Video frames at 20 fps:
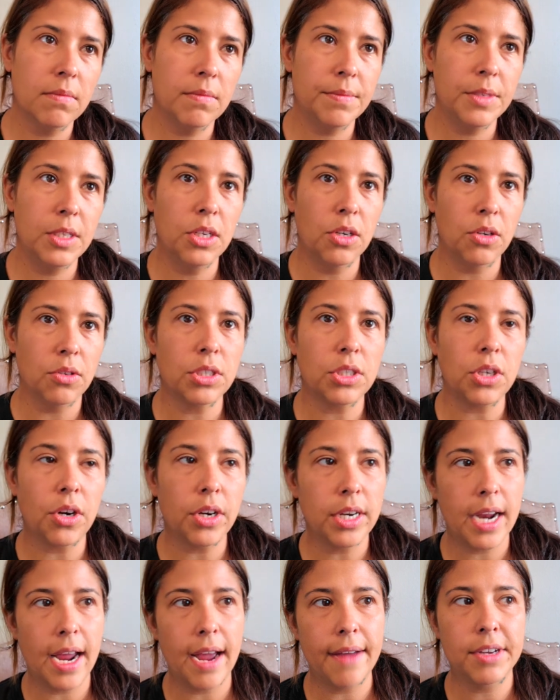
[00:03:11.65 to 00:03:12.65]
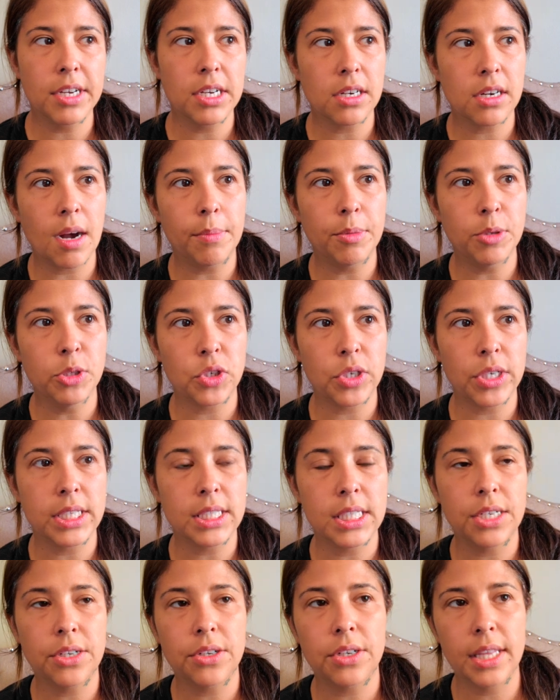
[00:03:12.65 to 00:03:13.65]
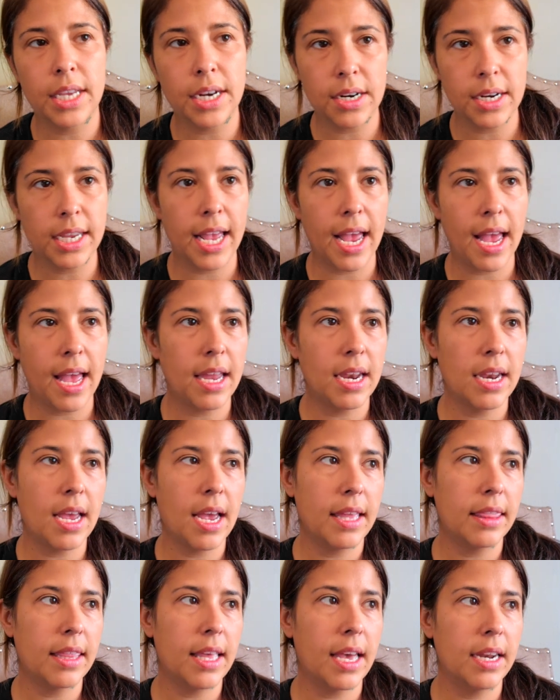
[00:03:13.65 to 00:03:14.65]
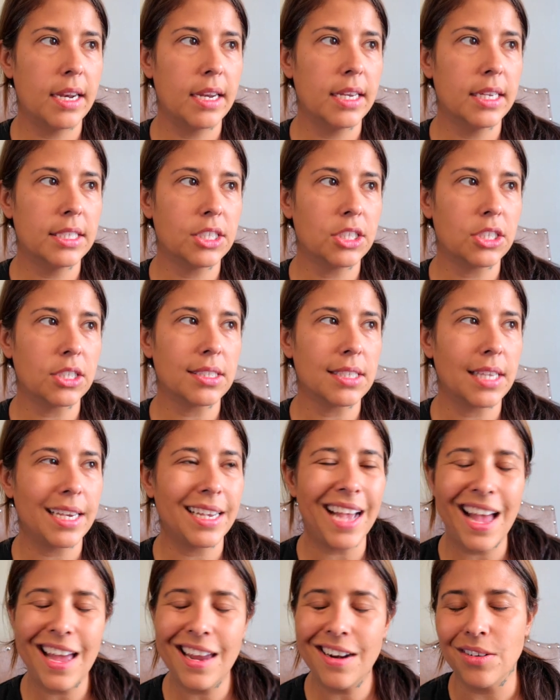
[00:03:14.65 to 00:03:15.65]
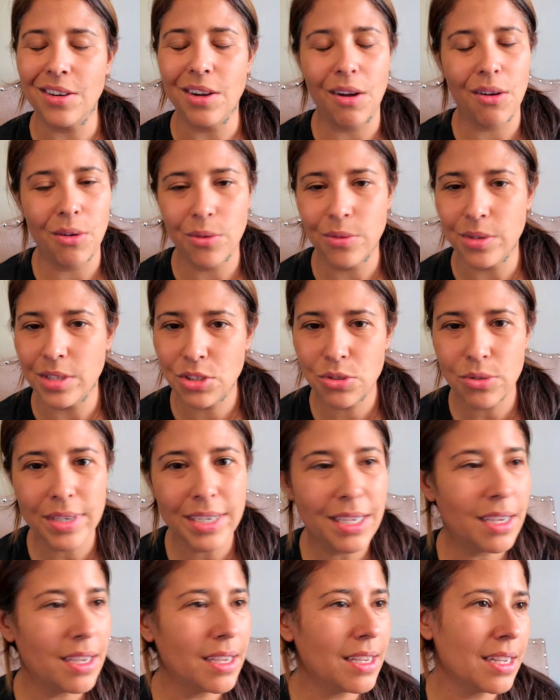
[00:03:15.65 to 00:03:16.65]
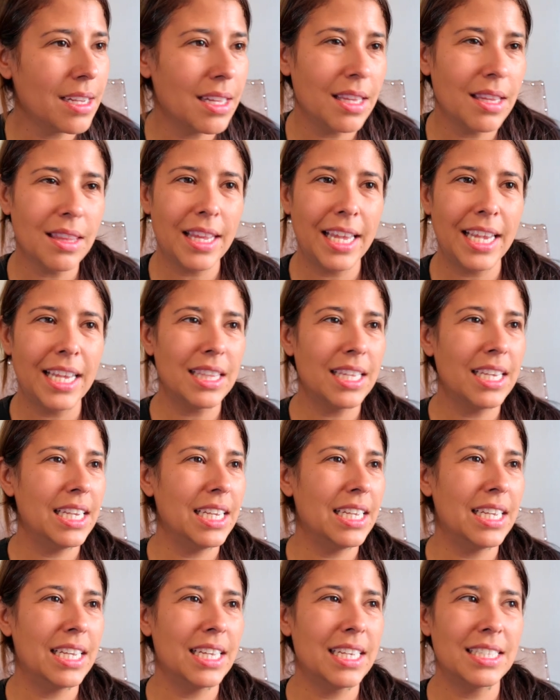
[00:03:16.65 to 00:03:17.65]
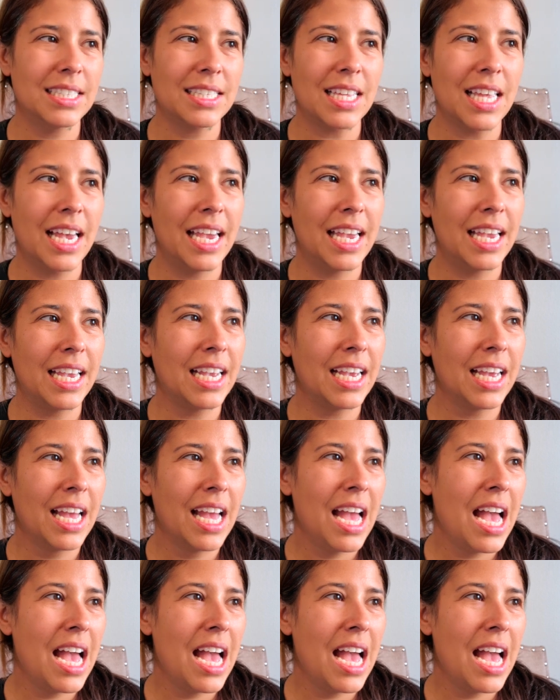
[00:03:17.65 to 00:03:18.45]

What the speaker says: you know, started having a couple drinks here and there again, and then it's just like, I don't know, drinking lately is like,